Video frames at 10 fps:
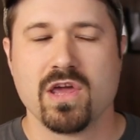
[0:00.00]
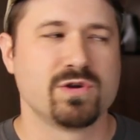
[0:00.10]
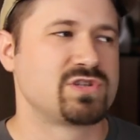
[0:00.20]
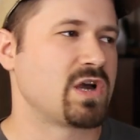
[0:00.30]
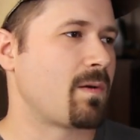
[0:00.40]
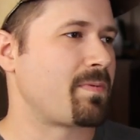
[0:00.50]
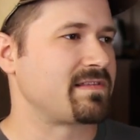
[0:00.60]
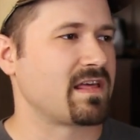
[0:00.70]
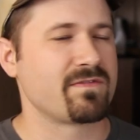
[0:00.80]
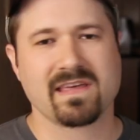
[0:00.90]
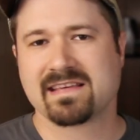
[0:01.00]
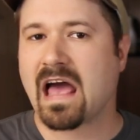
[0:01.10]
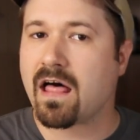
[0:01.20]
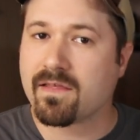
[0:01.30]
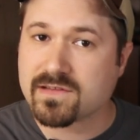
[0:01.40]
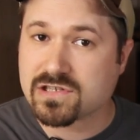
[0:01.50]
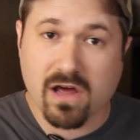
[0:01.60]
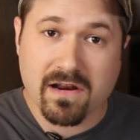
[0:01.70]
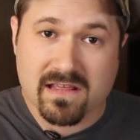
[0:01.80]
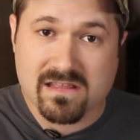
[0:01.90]
you show up on television, like television
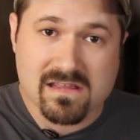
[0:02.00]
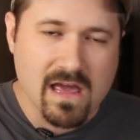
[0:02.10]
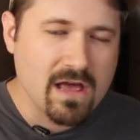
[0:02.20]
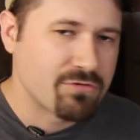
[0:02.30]
audiences